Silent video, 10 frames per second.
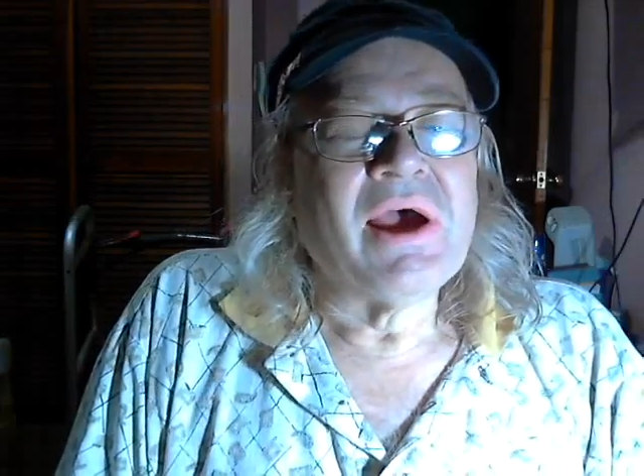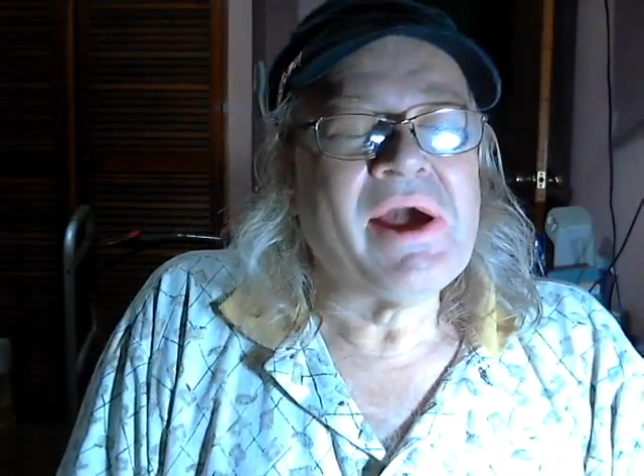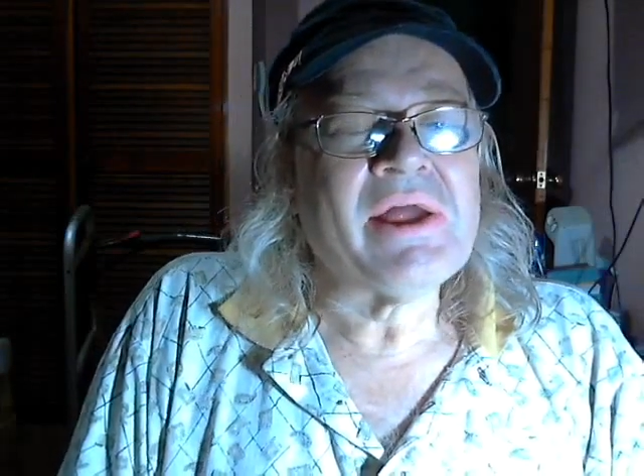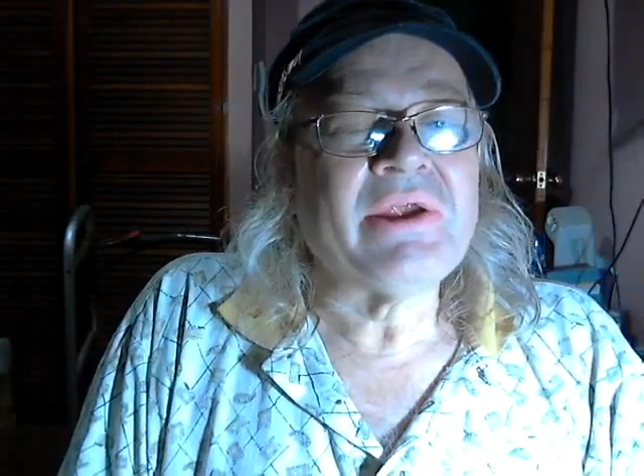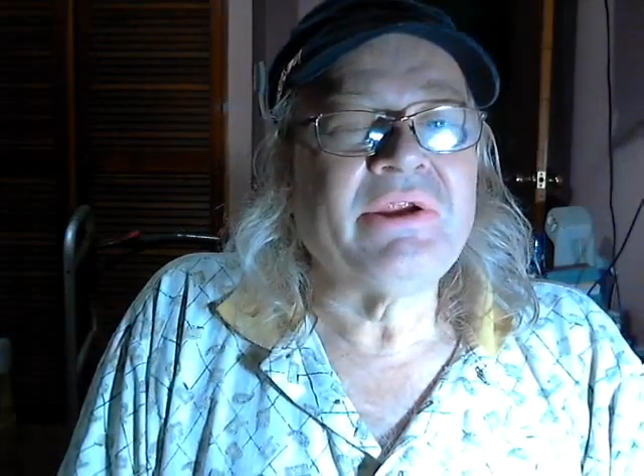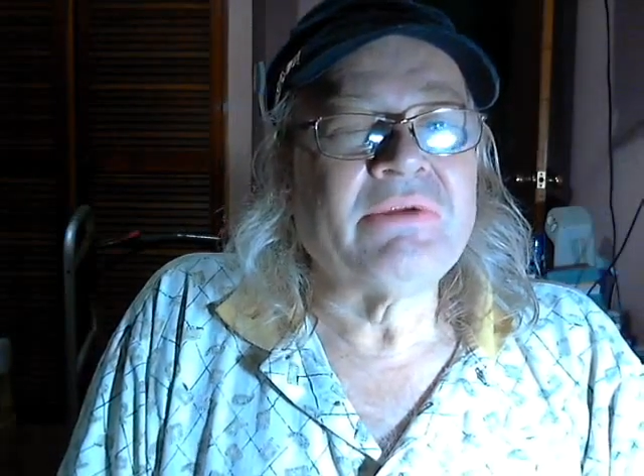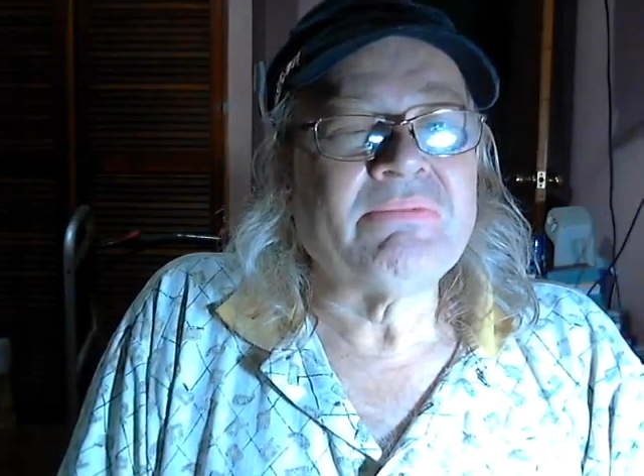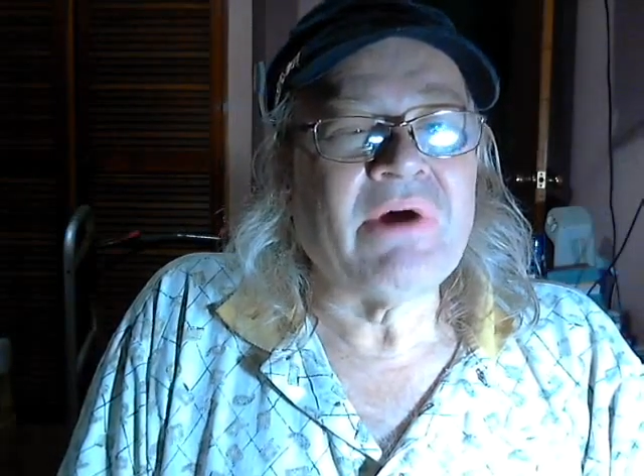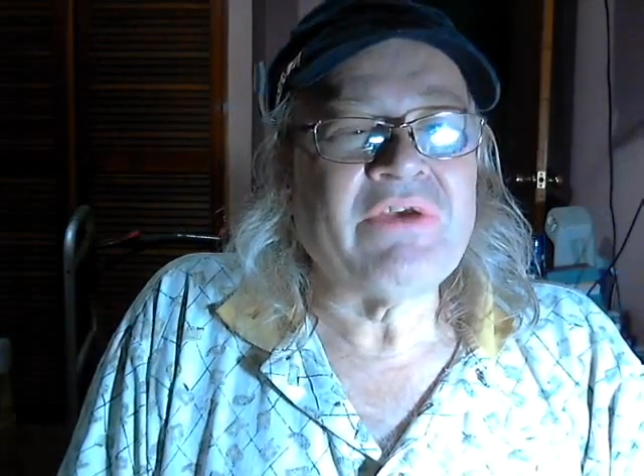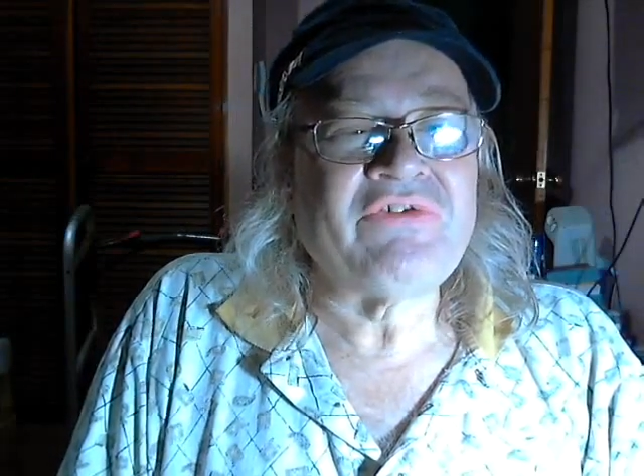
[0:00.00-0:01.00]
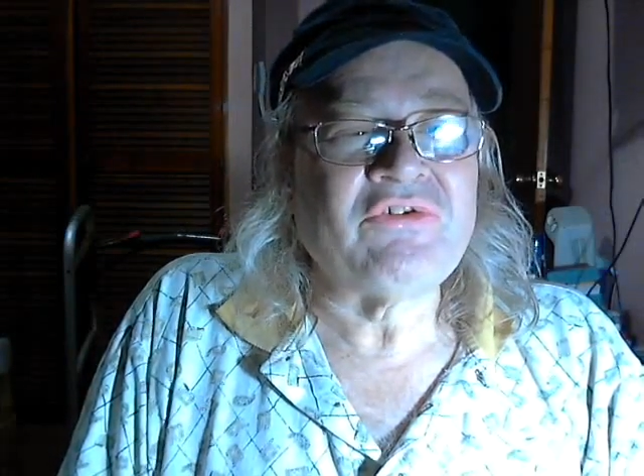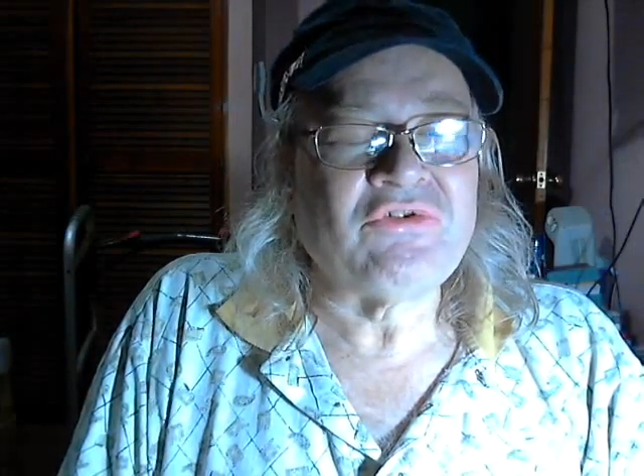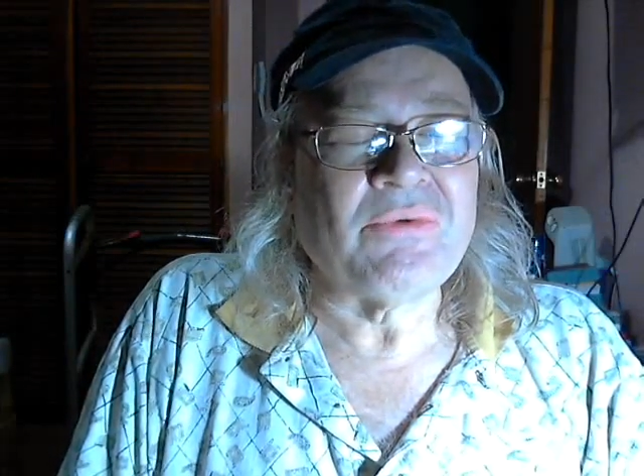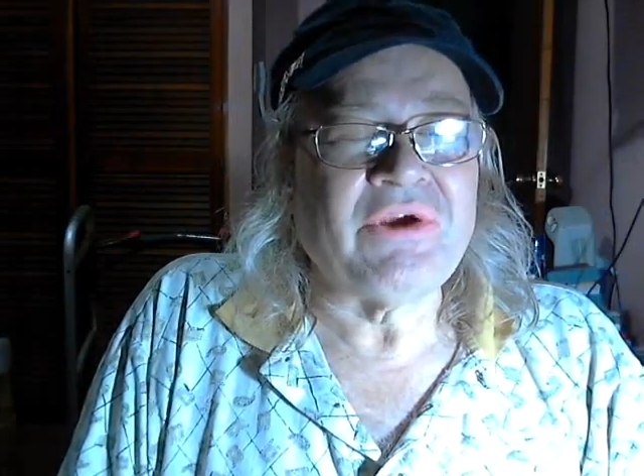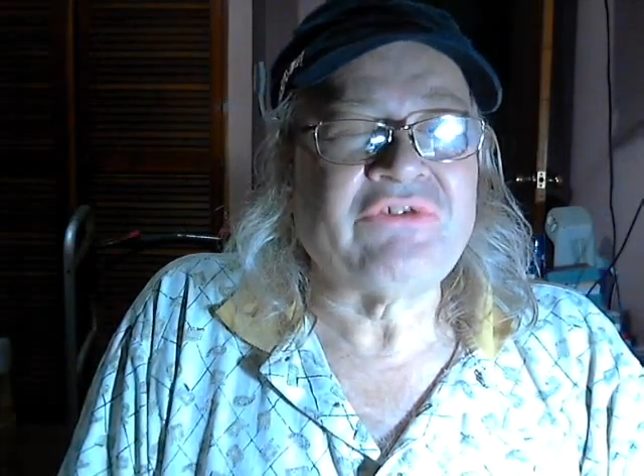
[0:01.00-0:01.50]
and in my
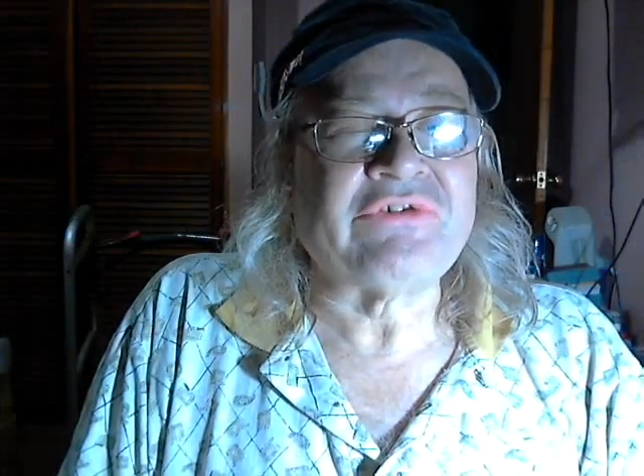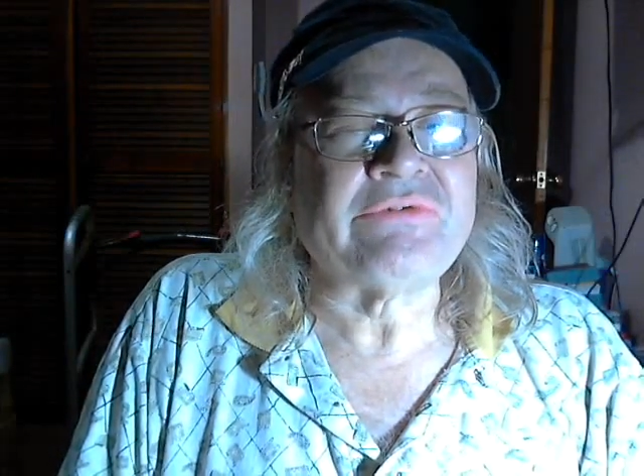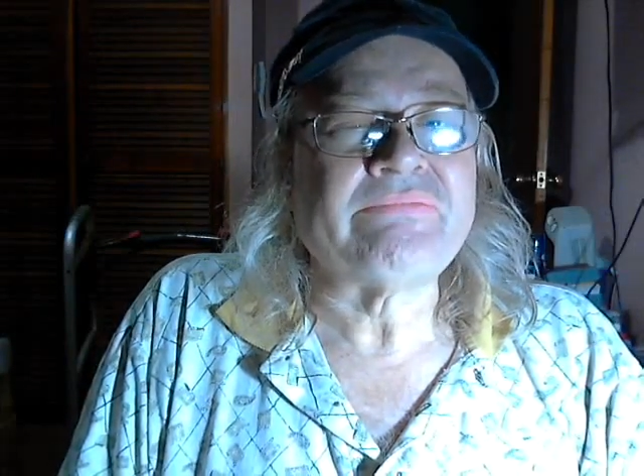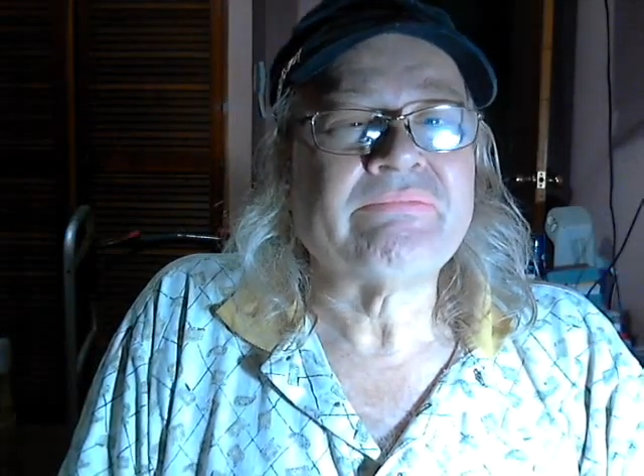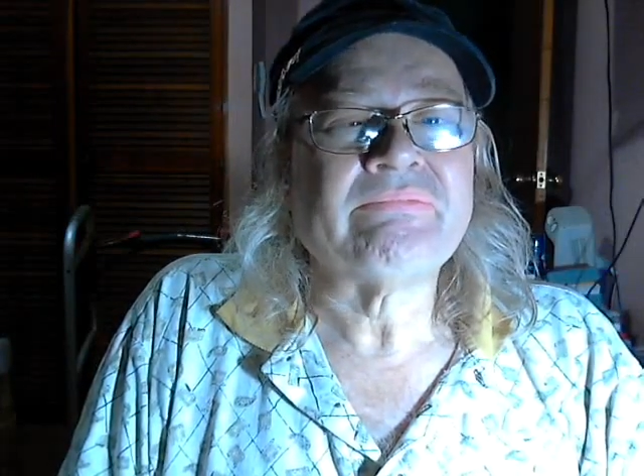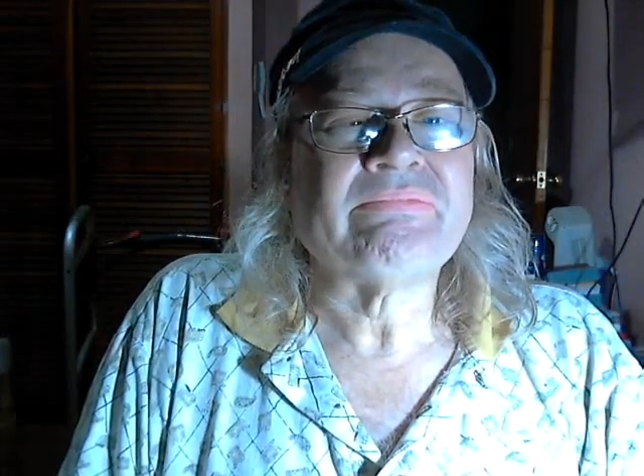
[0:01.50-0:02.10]
situation,